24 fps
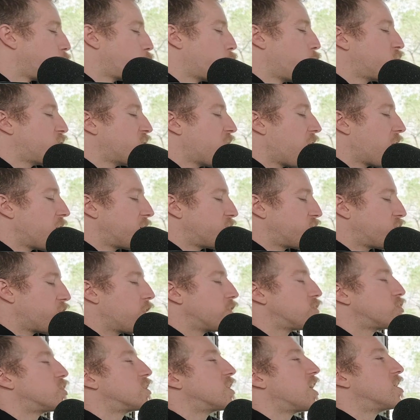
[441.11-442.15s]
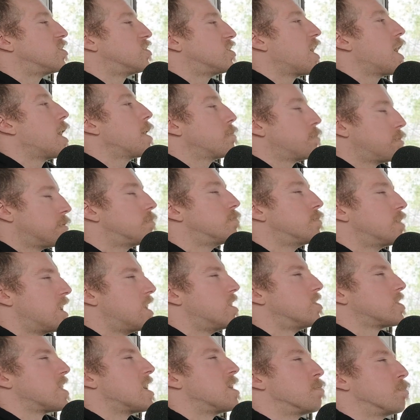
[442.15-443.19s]
with the hard frosting on top, it
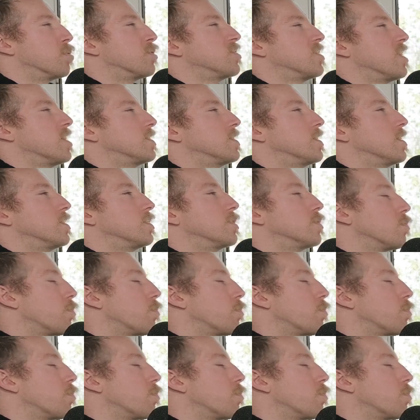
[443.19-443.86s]
is kind of birthday cake.